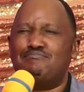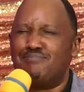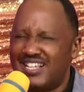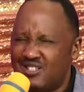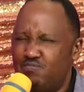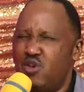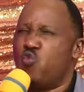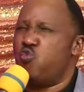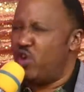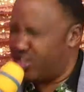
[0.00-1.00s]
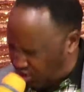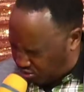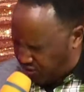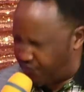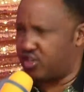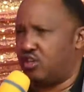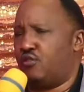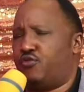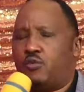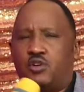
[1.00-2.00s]
must be witchcraft in
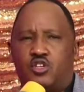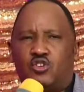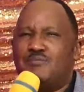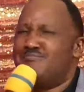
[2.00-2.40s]
your foundation.